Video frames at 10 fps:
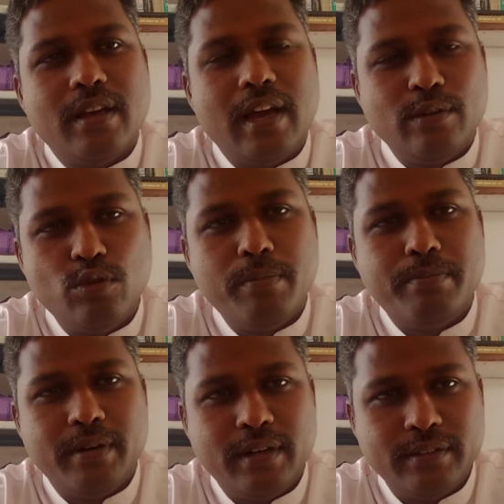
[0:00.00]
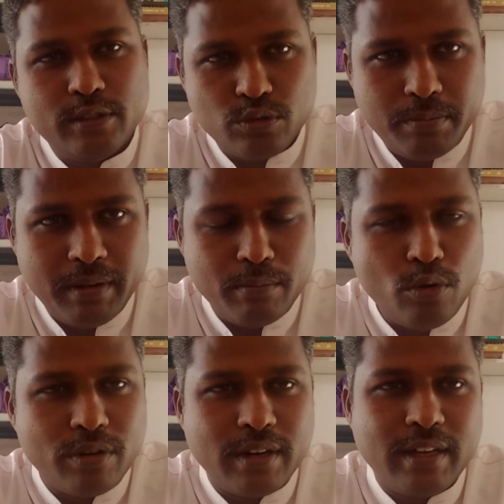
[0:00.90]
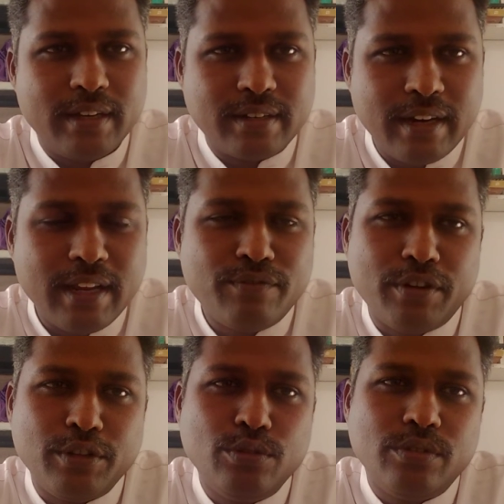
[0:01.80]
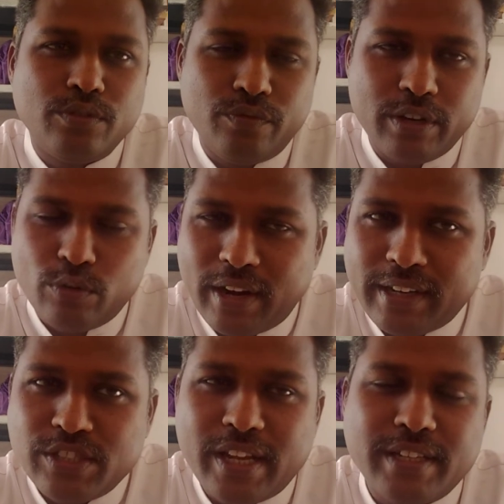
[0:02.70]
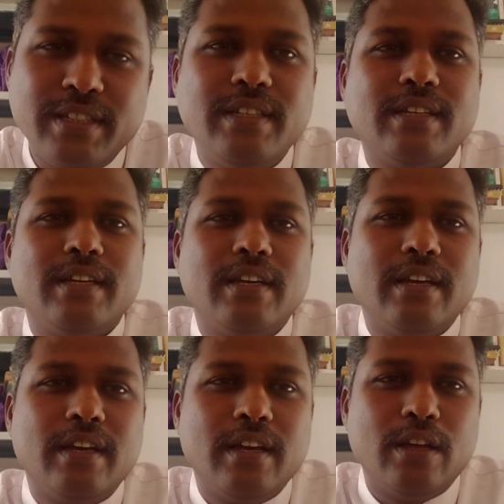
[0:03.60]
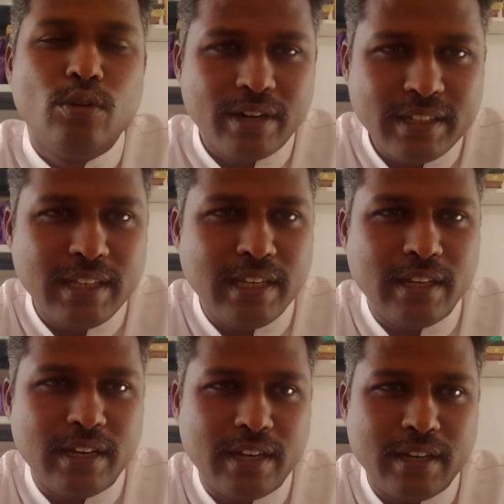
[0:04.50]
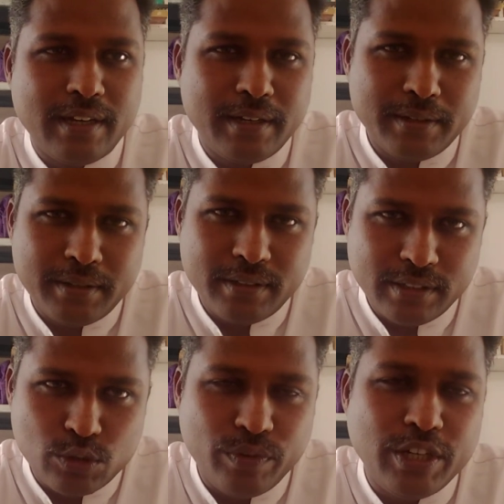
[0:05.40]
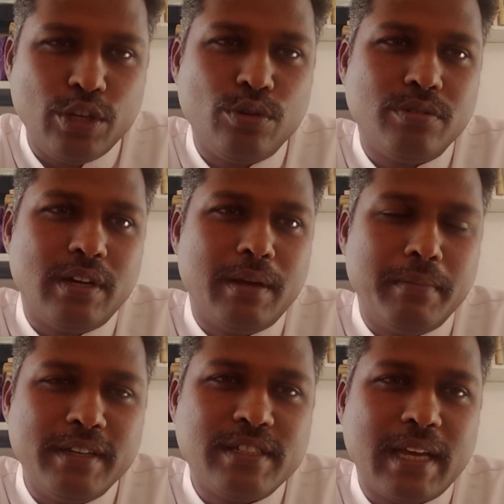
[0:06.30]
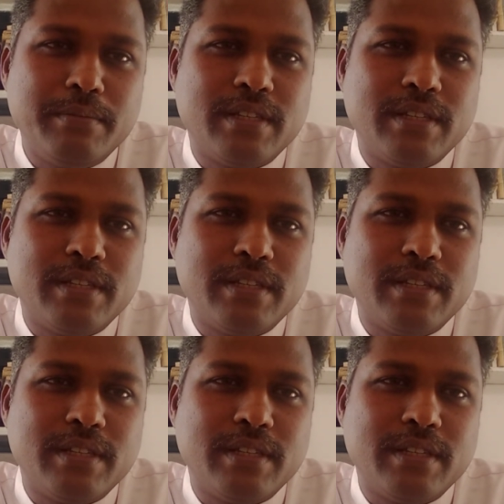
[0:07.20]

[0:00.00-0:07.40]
I hope this would be more clear for you, for your understanding. Look at this video many times,